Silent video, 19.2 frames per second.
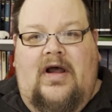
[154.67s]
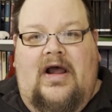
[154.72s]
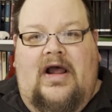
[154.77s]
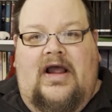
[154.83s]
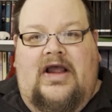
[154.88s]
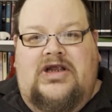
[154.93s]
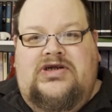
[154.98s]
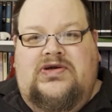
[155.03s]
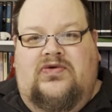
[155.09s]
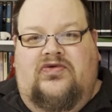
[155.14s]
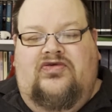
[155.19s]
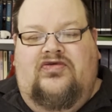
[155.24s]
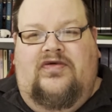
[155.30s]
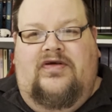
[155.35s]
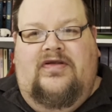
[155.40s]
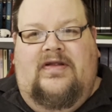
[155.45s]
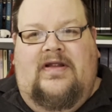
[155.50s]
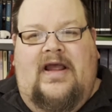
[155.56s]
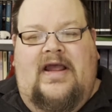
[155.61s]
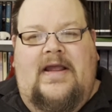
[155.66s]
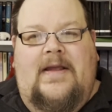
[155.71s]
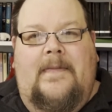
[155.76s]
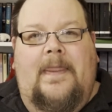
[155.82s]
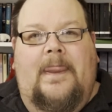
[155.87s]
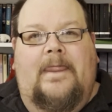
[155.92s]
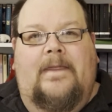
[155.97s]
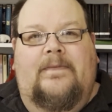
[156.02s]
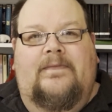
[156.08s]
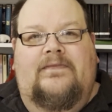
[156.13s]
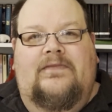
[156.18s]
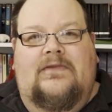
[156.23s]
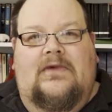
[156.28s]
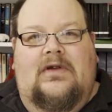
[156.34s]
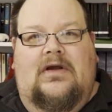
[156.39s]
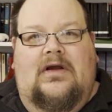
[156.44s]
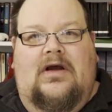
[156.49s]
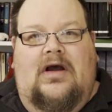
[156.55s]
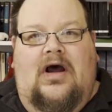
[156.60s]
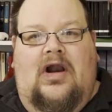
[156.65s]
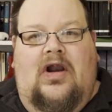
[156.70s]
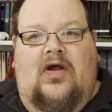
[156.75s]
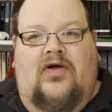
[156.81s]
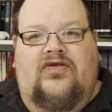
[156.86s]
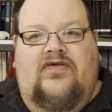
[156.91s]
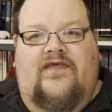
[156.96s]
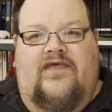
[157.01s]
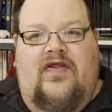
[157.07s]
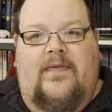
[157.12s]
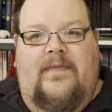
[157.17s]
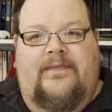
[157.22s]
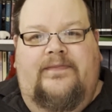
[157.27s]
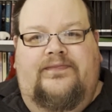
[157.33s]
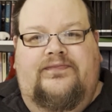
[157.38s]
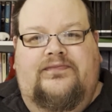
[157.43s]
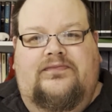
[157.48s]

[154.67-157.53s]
His short stories, a lot of them